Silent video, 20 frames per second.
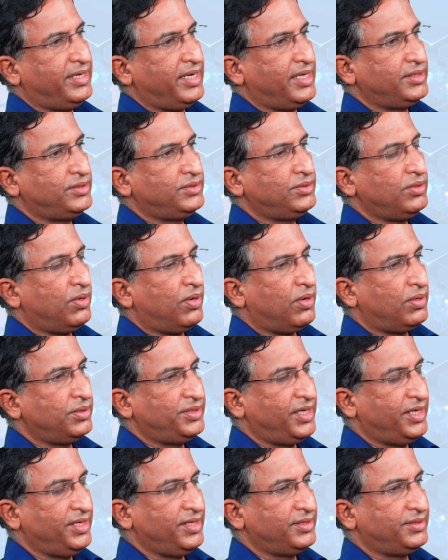test or
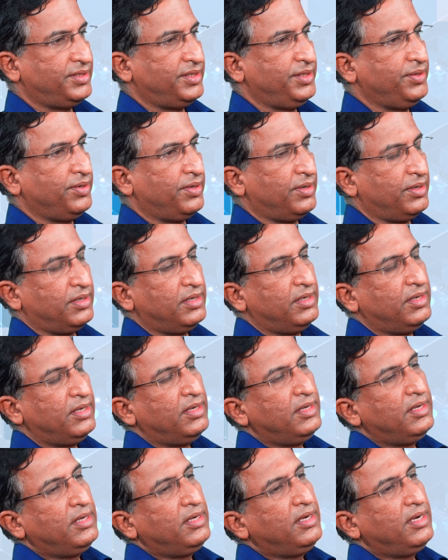changes in your
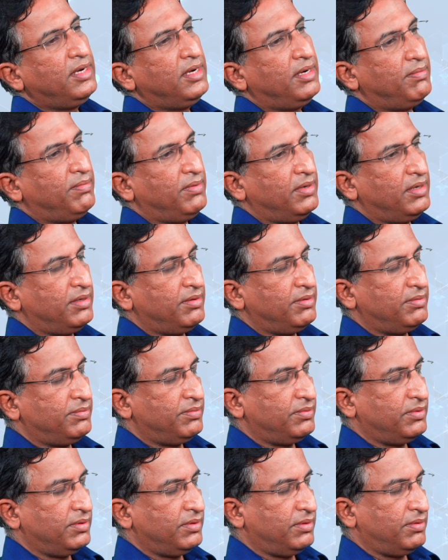uh, uh,
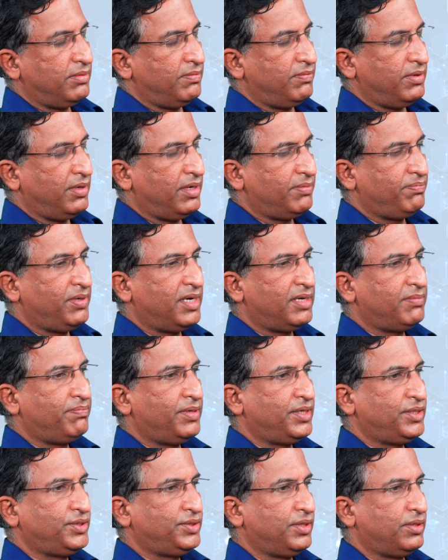blood
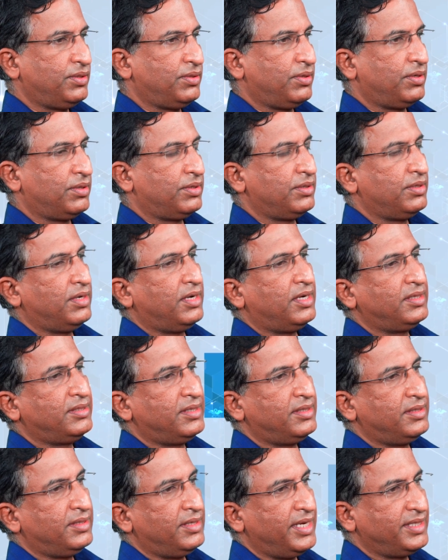pressure or
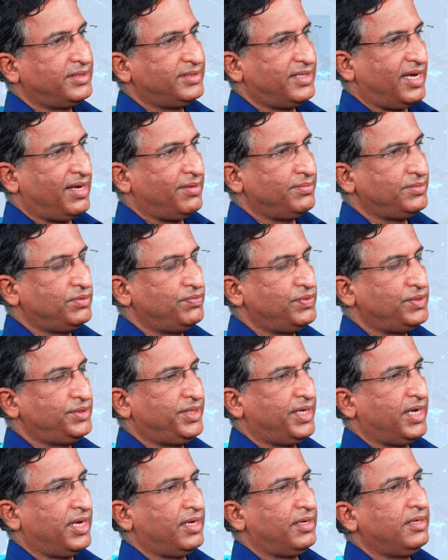other exams which
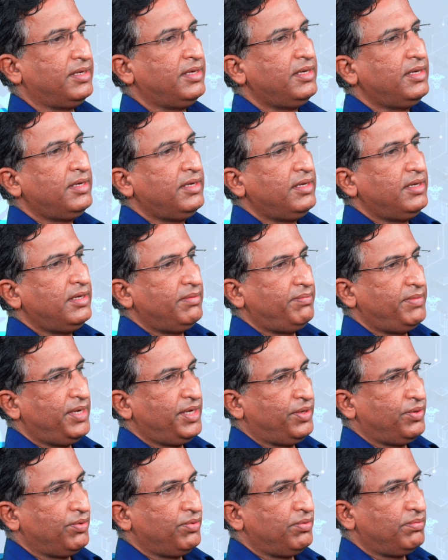can
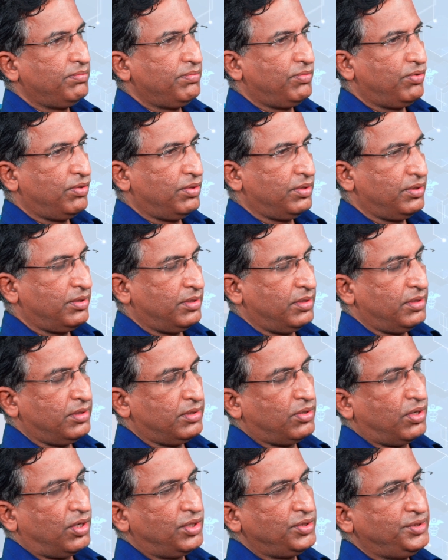make you more
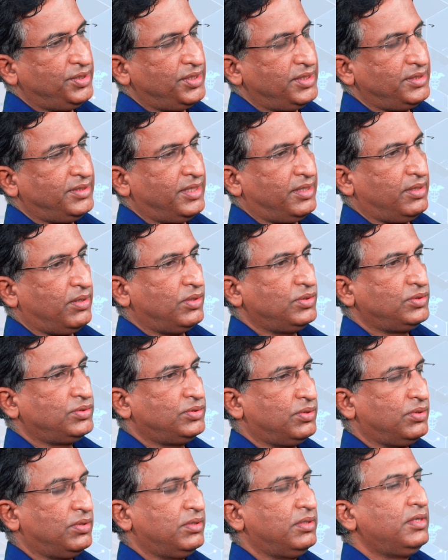cautious and
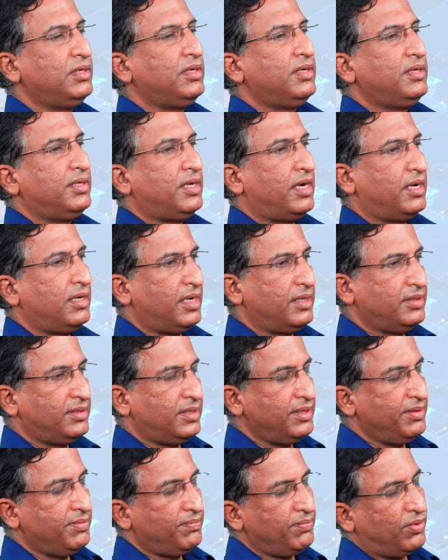also uh, and the
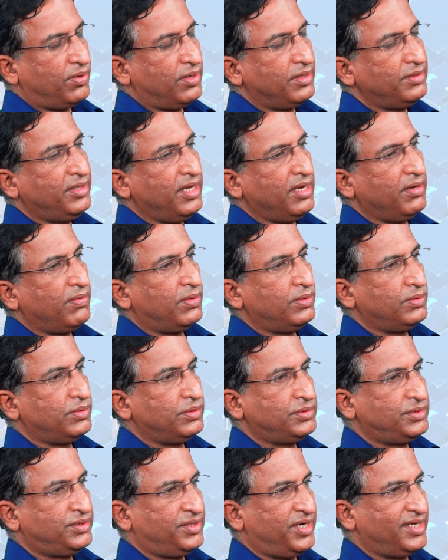important thing I want to
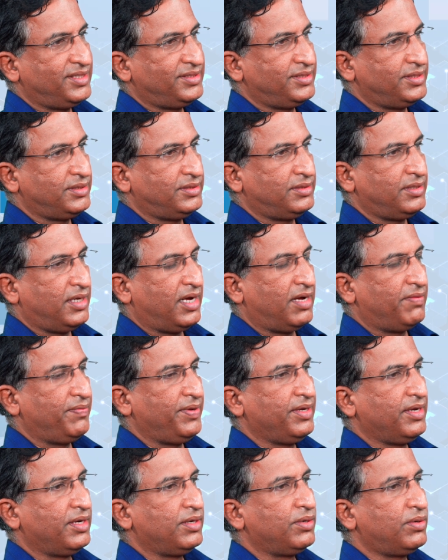stress is
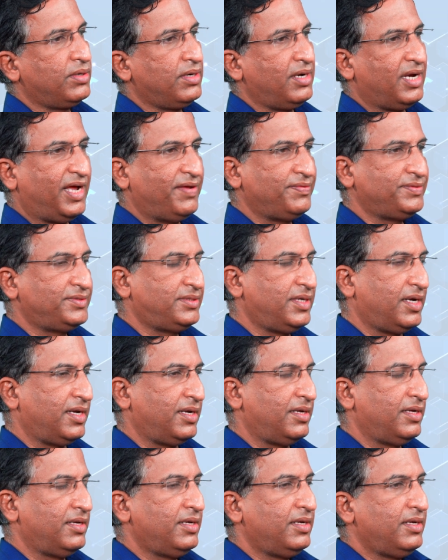having a good lifestyle.